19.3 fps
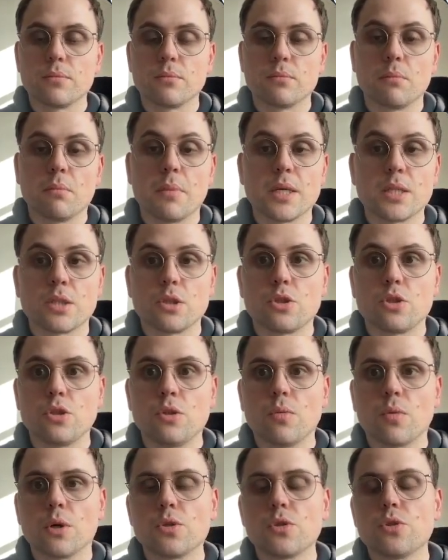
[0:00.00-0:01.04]
message you
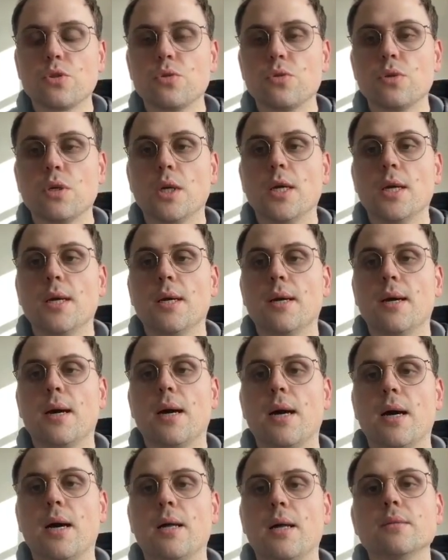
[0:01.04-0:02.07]
want to,
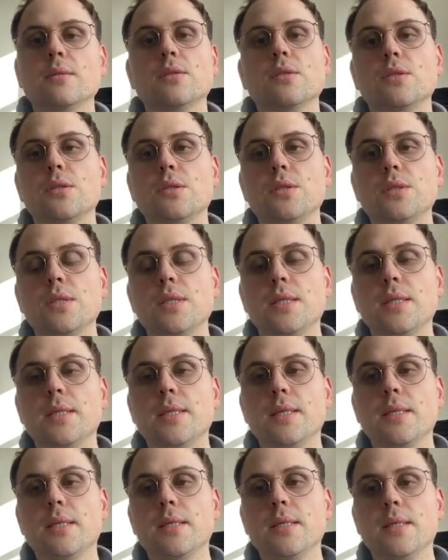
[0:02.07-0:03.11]
and
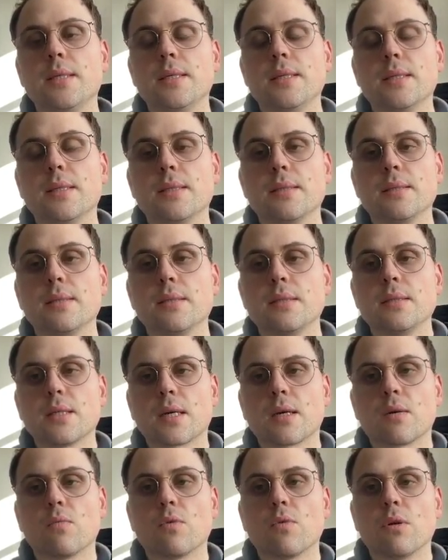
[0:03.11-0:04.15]
the
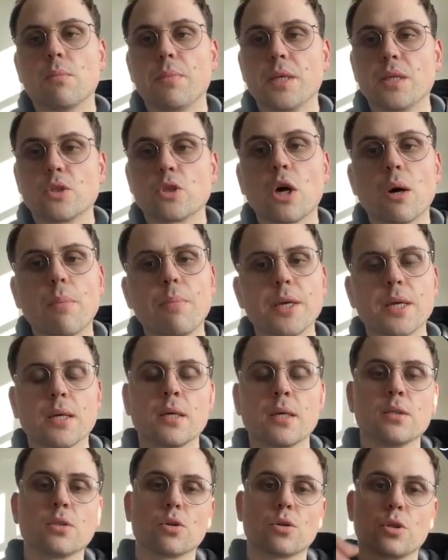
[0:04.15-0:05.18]
second one being topic.
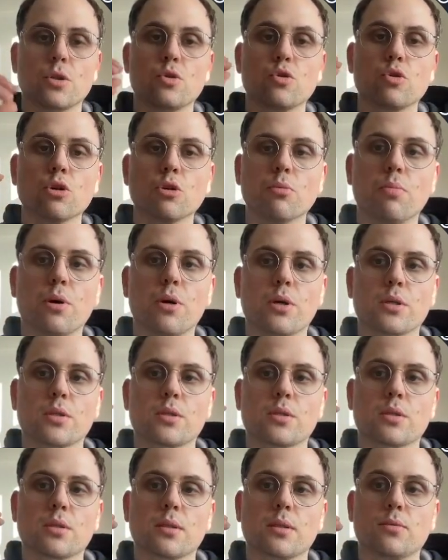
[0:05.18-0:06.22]
So the
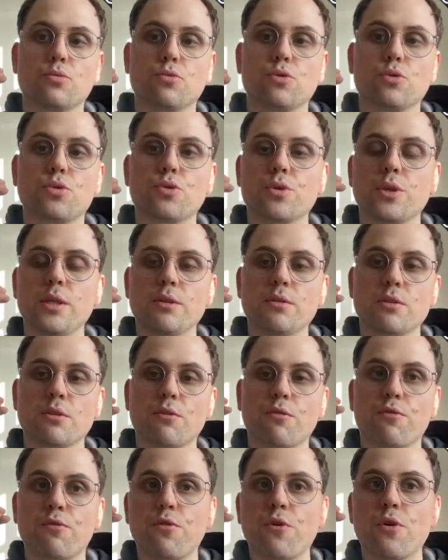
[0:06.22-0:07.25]
Toolbox retrieves the
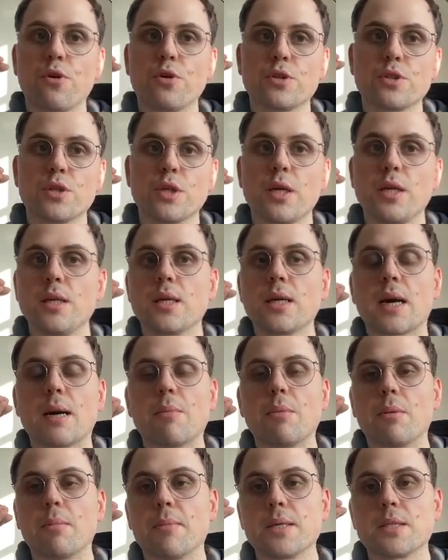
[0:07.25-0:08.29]
first
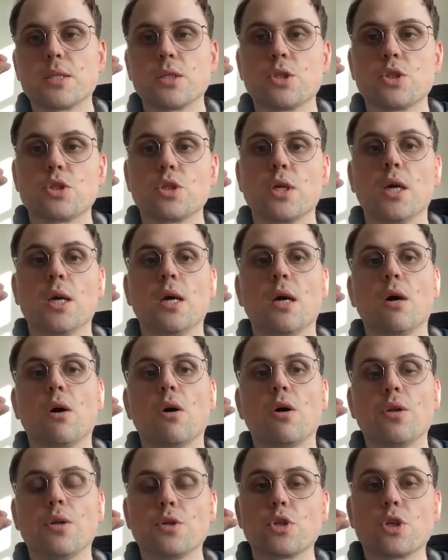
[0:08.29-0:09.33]
incoming message
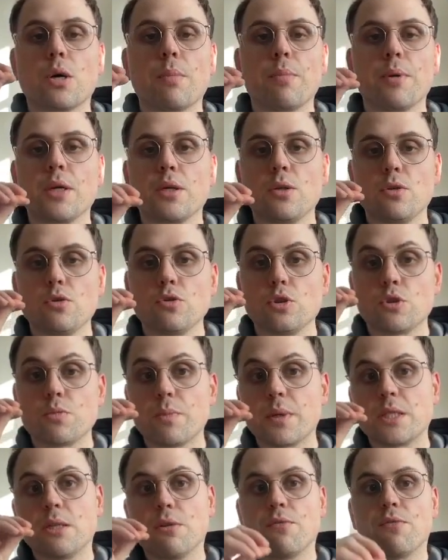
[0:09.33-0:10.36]
on the topic you
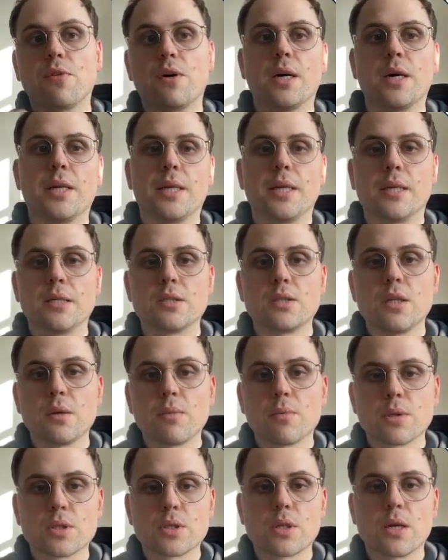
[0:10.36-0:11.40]
specified in the
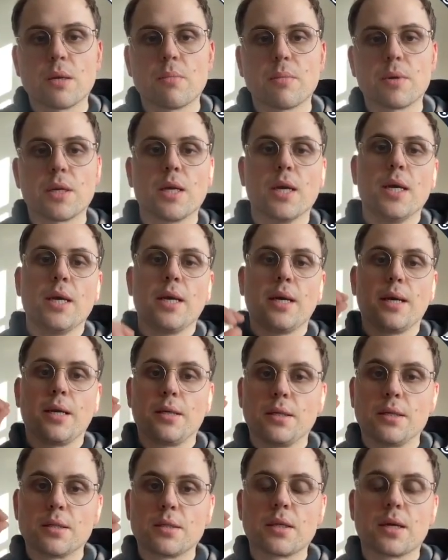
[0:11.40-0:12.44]
SQL statement, in
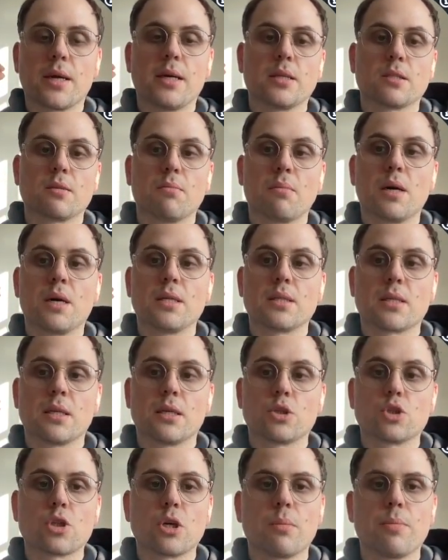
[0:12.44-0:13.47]
this case
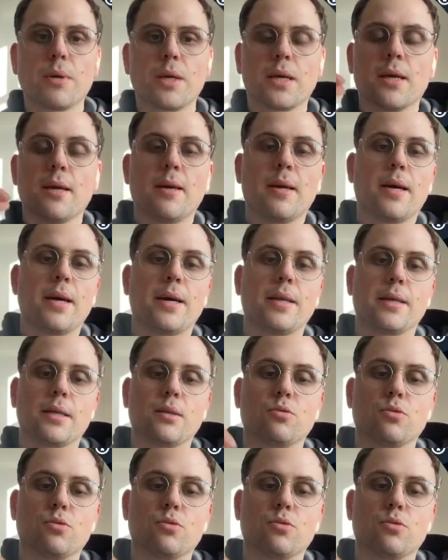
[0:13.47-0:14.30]
my/topic, and then